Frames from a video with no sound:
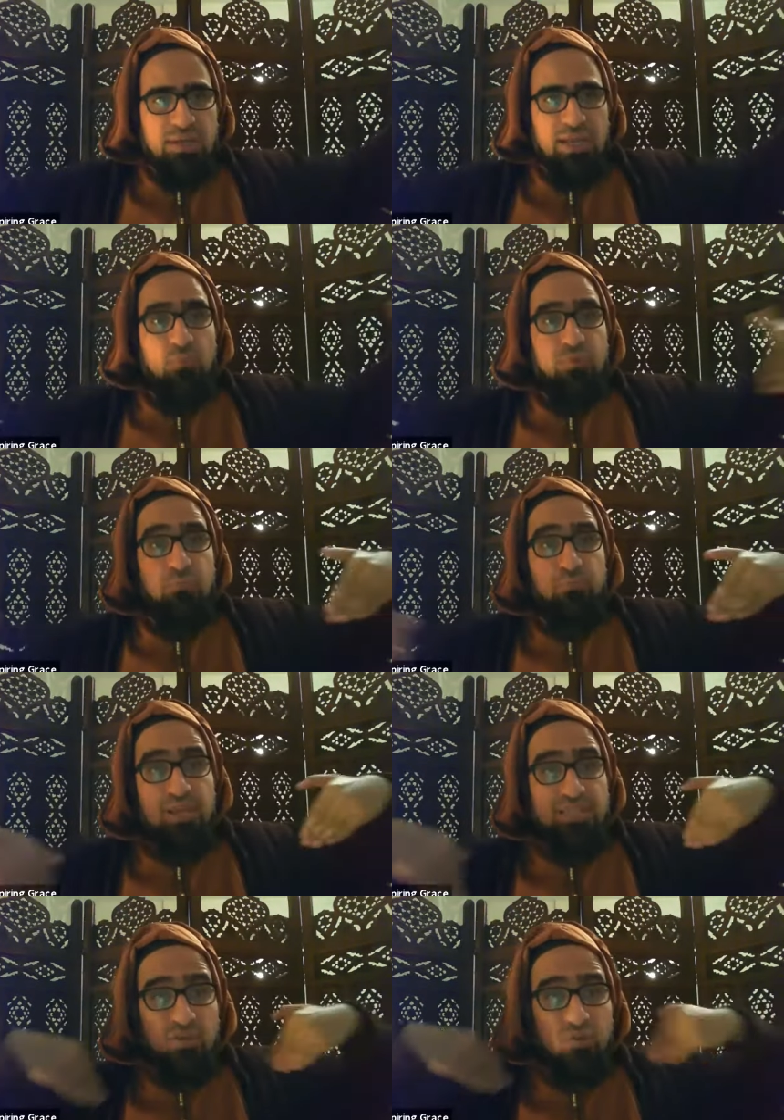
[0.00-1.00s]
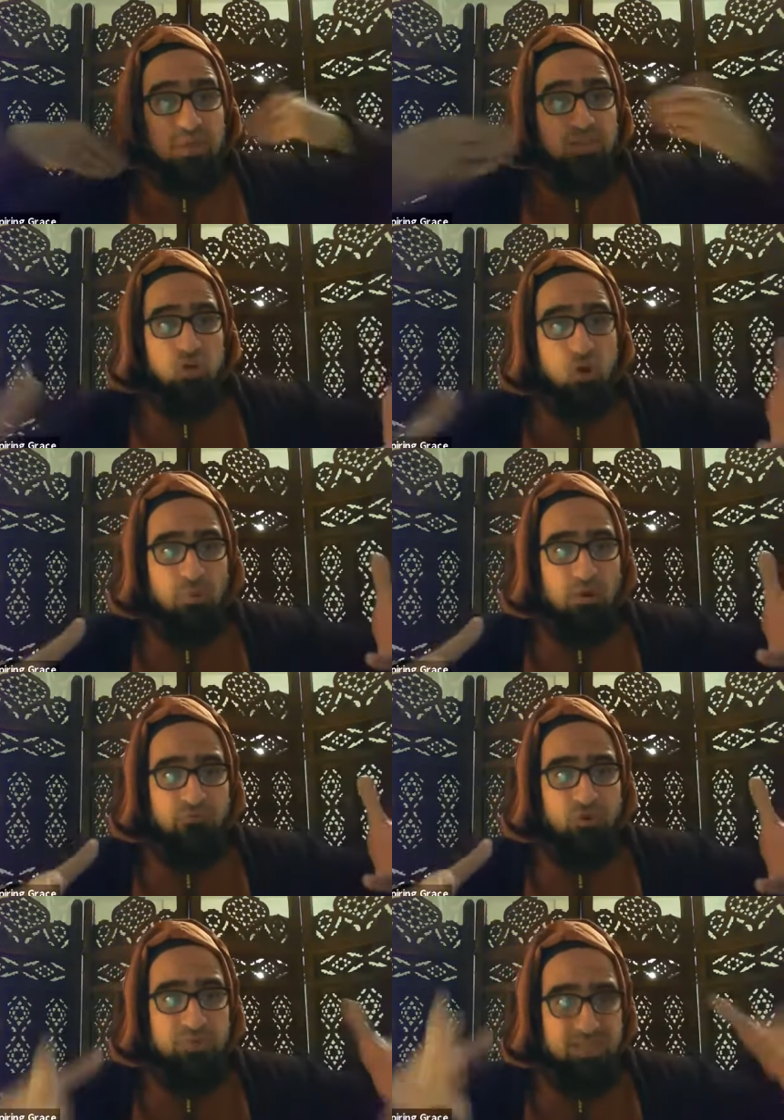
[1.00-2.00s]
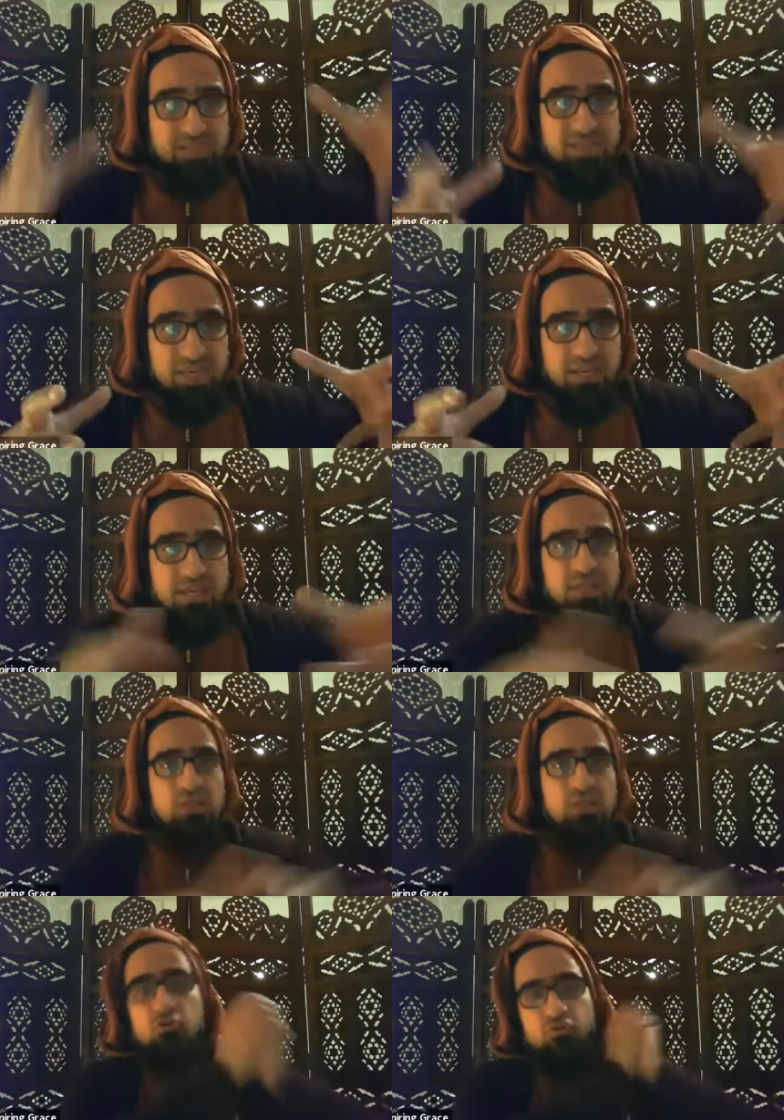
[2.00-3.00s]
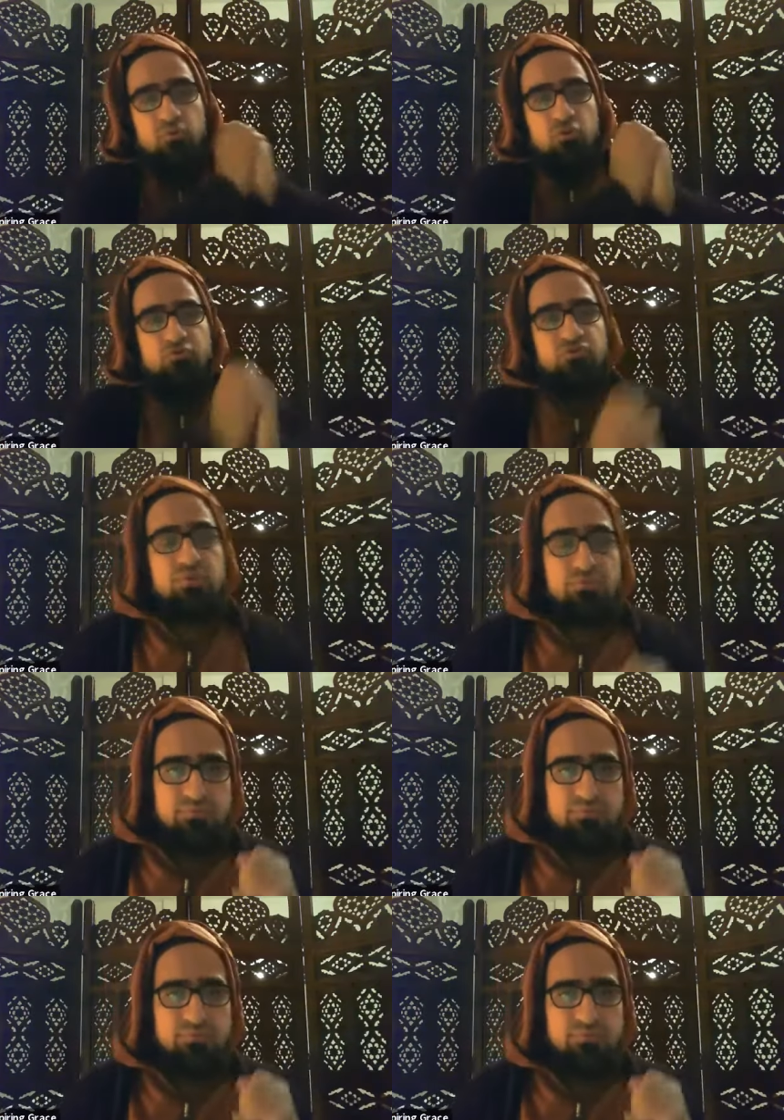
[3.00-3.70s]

Now, the bits that you made Toba from sincerely are removed.